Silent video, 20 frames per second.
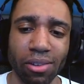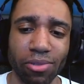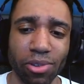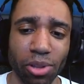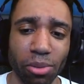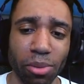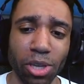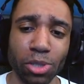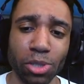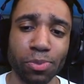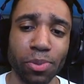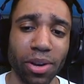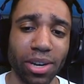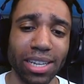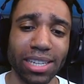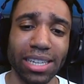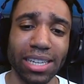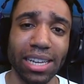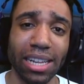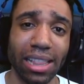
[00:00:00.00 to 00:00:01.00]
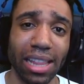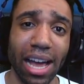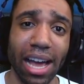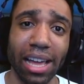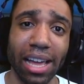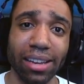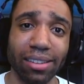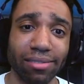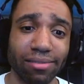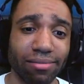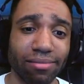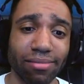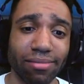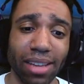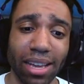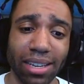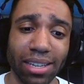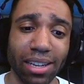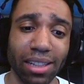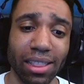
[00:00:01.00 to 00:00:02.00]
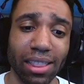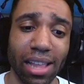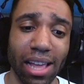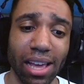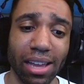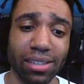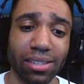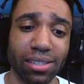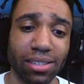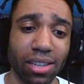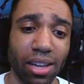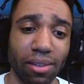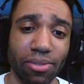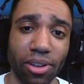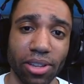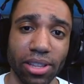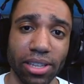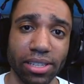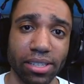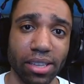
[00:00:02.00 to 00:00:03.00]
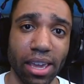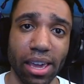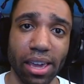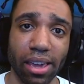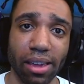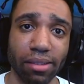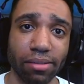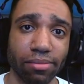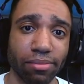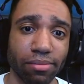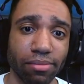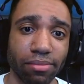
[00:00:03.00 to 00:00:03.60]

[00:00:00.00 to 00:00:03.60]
for the most part, I did a lot. I did a lot of stuff on this game.